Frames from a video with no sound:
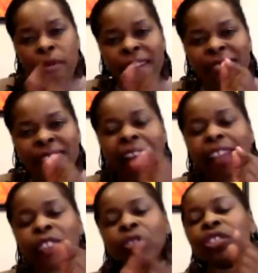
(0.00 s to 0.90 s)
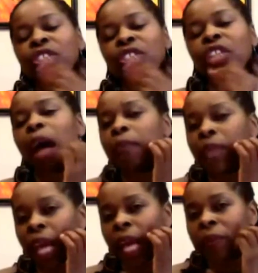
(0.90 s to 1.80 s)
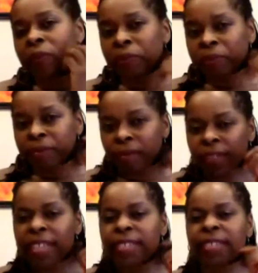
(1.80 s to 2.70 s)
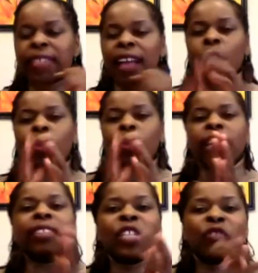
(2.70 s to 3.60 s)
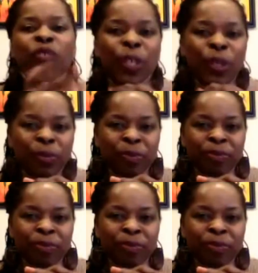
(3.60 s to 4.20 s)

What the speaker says: Bring that to your job today and see how what that does for you.